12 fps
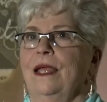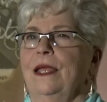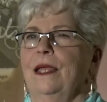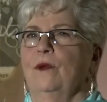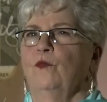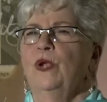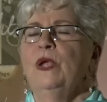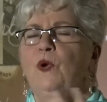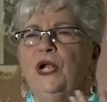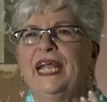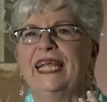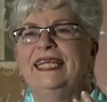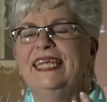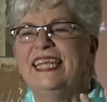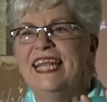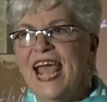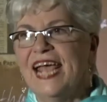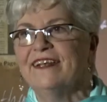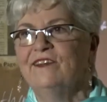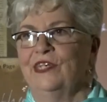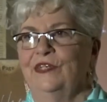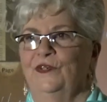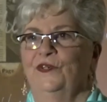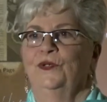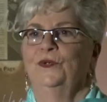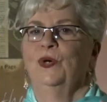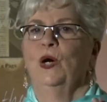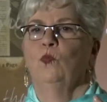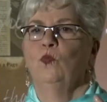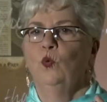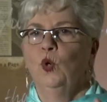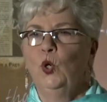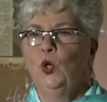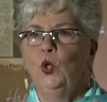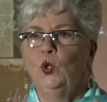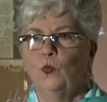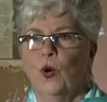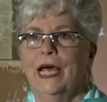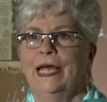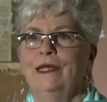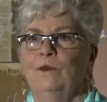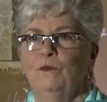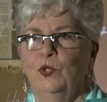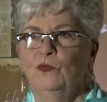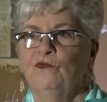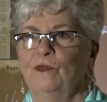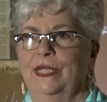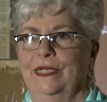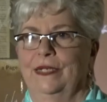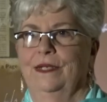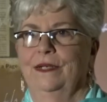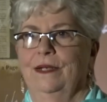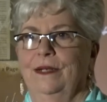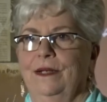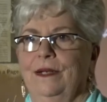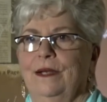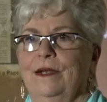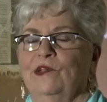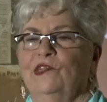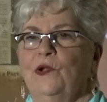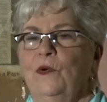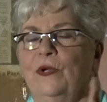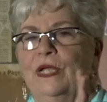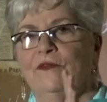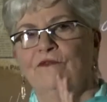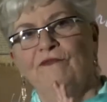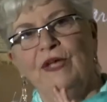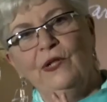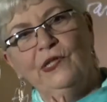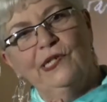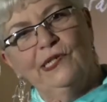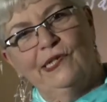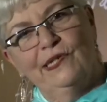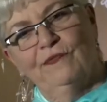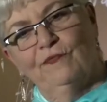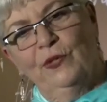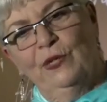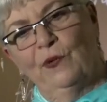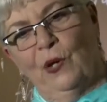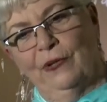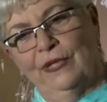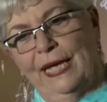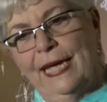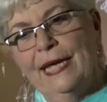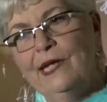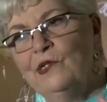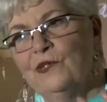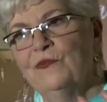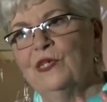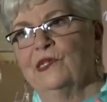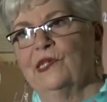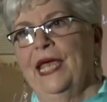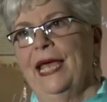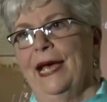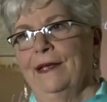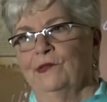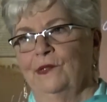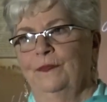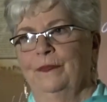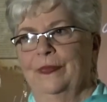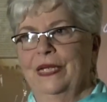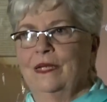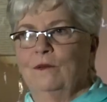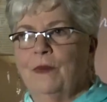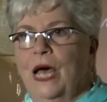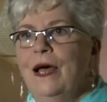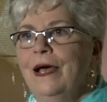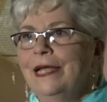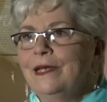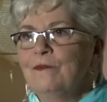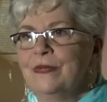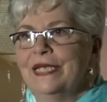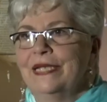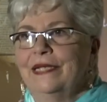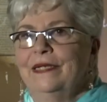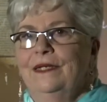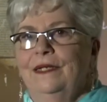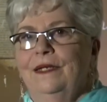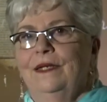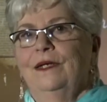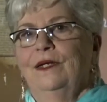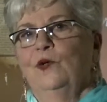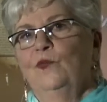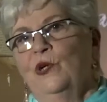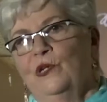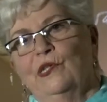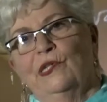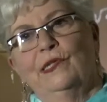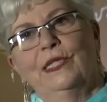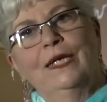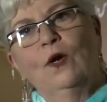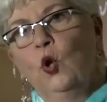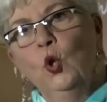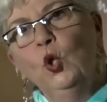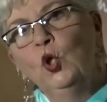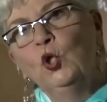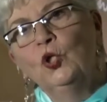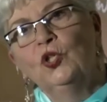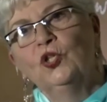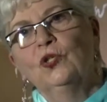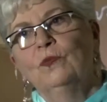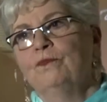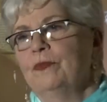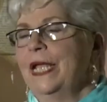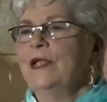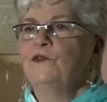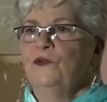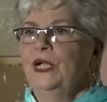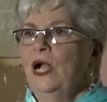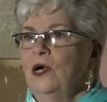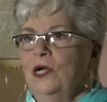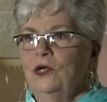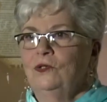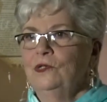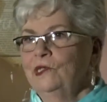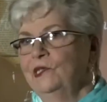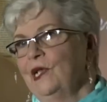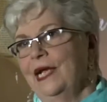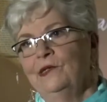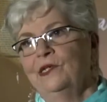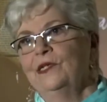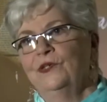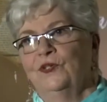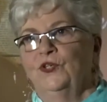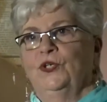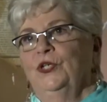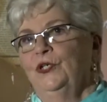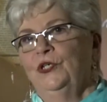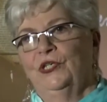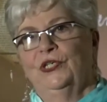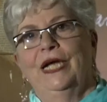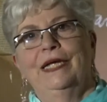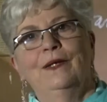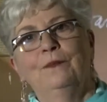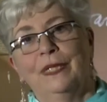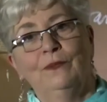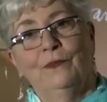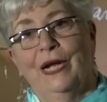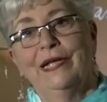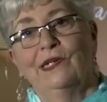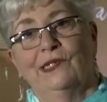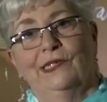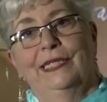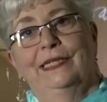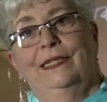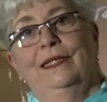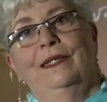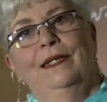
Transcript: it, uh, we were connected to a worldwide movement. So it felt as if we were on the edge of this chasm, and behind me was the old patriarchal sexist church I had been raised in.